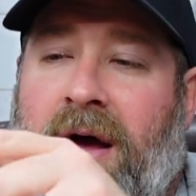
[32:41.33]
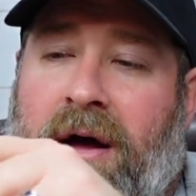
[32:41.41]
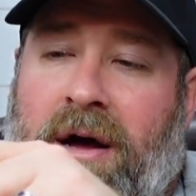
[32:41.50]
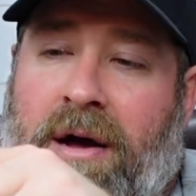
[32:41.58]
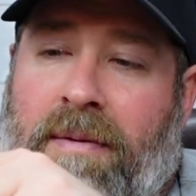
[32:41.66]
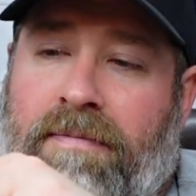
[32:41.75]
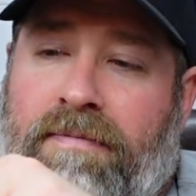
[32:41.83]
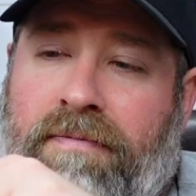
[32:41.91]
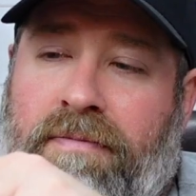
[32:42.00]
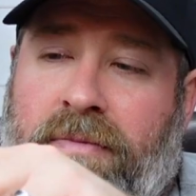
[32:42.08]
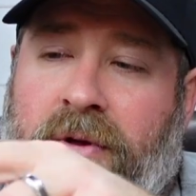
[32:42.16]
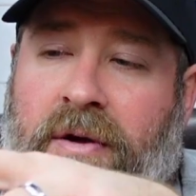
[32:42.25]

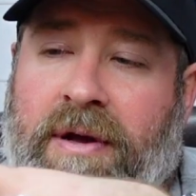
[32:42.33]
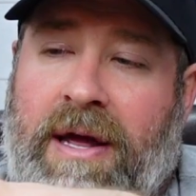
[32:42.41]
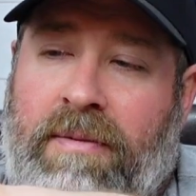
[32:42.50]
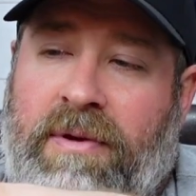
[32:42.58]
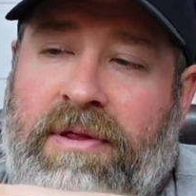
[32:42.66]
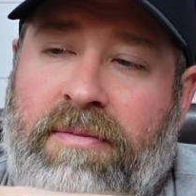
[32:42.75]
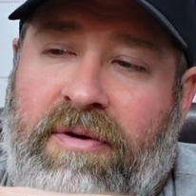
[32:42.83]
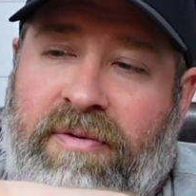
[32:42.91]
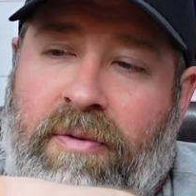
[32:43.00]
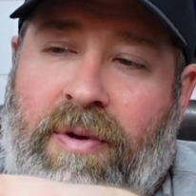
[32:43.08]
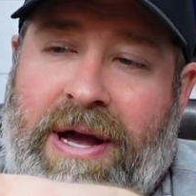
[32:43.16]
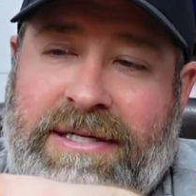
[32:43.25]
Again, with the
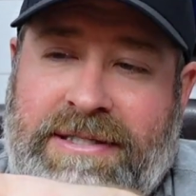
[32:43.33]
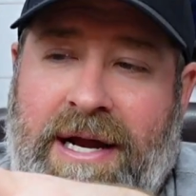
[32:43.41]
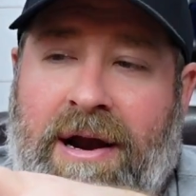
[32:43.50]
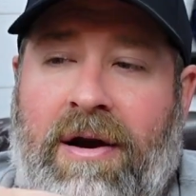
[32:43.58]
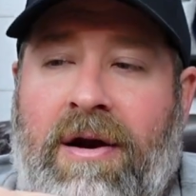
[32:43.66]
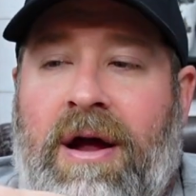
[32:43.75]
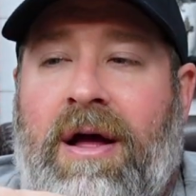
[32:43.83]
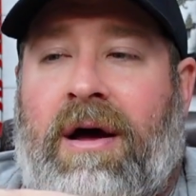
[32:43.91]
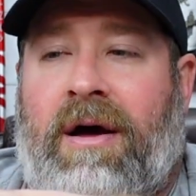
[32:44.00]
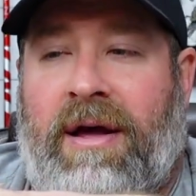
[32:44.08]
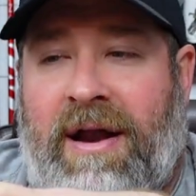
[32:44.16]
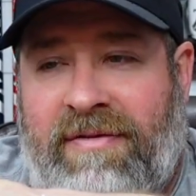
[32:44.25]
movable weights there
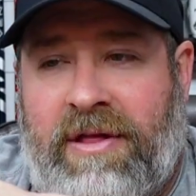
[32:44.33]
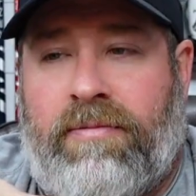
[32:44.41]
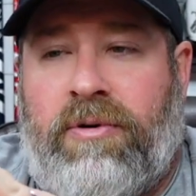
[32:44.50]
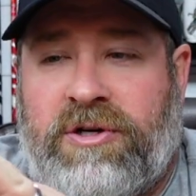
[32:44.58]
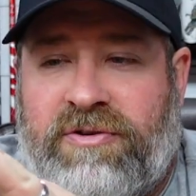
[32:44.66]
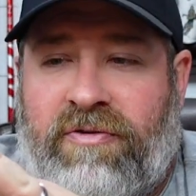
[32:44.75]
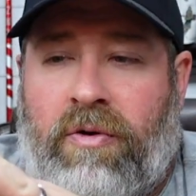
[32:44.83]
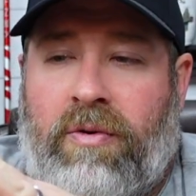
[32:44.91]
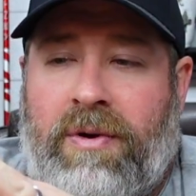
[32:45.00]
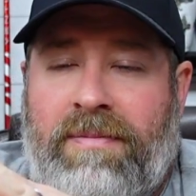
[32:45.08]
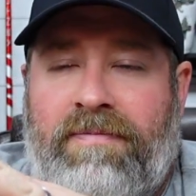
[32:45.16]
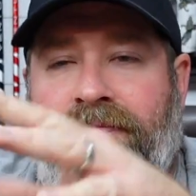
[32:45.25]
and everything pushed
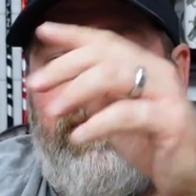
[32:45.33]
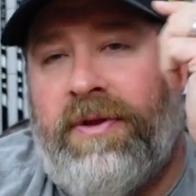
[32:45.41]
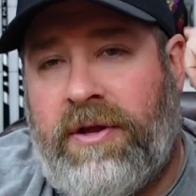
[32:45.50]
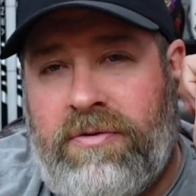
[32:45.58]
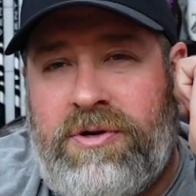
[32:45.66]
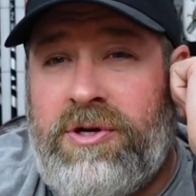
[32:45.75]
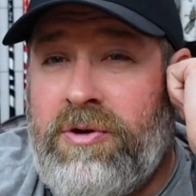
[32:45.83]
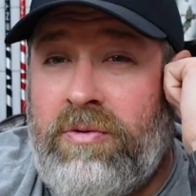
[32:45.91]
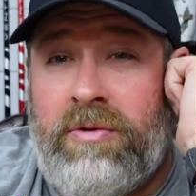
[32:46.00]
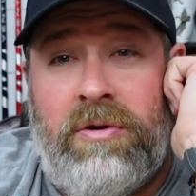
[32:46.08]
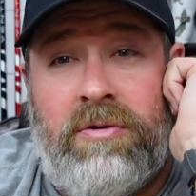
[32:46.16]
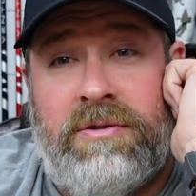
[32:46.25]
forward, you do
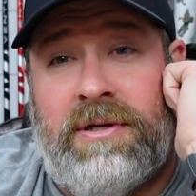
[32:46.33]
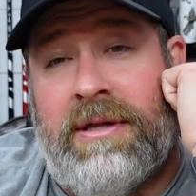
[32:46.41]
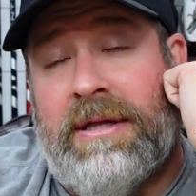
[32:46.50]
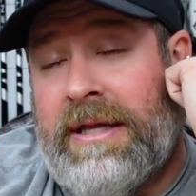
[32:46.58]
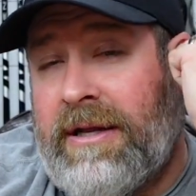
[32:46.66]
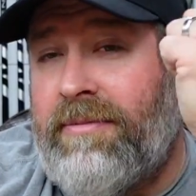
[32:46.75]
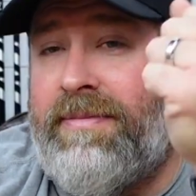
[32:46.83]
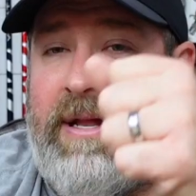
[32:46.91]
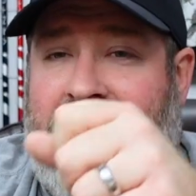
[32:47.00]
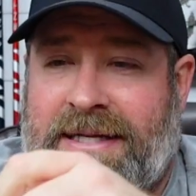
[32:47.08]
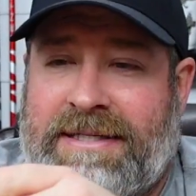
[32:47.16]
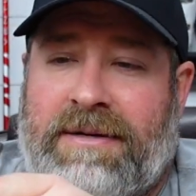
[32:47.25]
lose a little bit
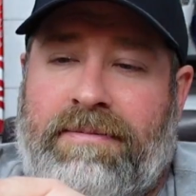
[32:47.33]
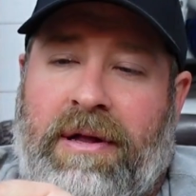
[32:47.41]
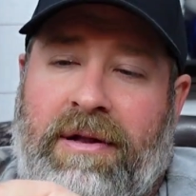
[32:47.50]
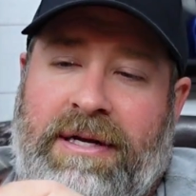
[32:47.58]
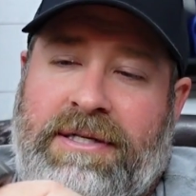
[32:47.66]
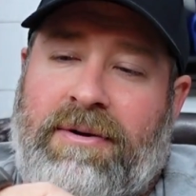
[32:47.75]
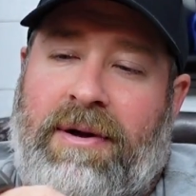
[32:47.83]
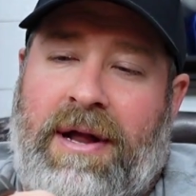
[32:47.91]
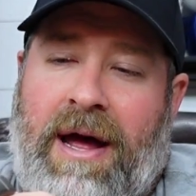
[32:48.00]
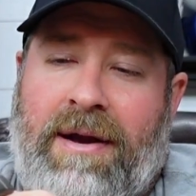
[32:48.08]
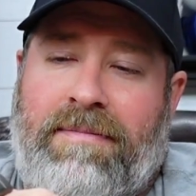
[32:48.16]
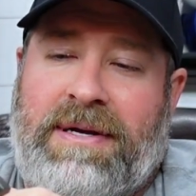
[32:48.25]
of that stability. So on
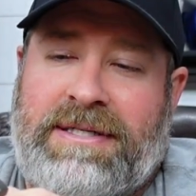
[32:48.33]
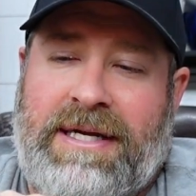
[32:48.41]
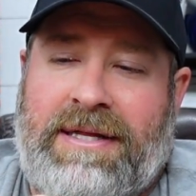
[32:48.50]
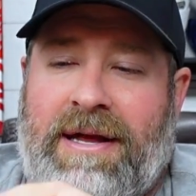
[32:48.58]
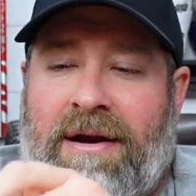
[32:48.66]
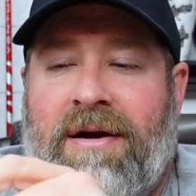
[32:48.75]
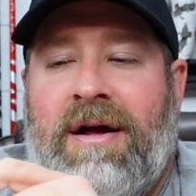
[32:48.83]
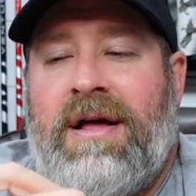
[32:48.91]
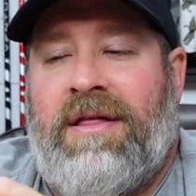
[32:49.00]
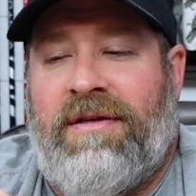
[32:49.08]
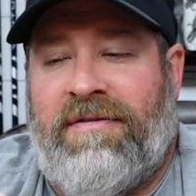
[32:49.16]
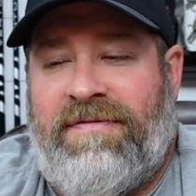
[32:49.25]
a miss hit there,
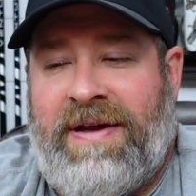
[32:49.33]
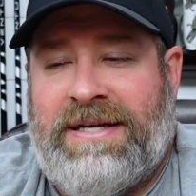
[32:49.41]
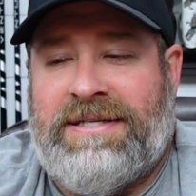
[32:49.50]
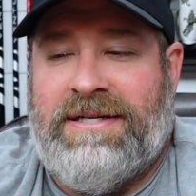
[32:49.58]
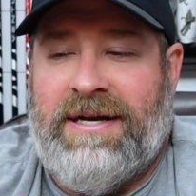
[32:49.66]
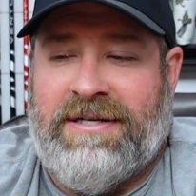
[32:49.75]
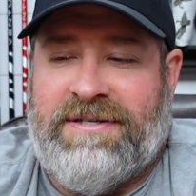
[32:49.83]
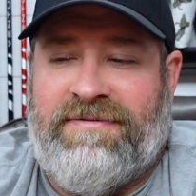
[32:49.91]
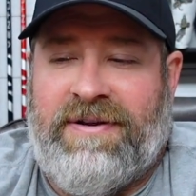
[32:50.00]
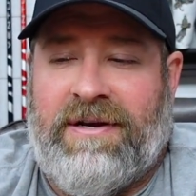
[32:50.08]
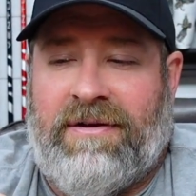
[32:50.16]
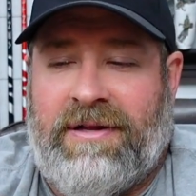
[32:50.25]
the face does
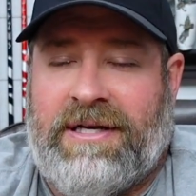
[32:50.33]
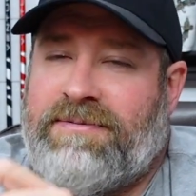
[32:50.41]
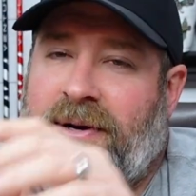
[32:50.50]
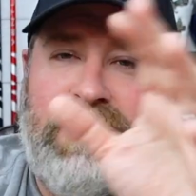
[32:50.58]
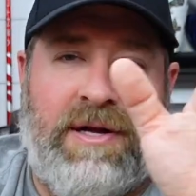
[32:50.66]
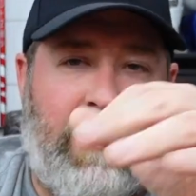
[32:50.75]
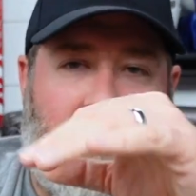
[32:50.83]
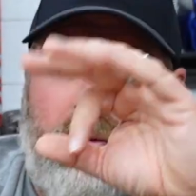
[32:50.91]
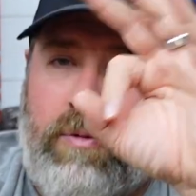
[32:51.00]
feel, especially on like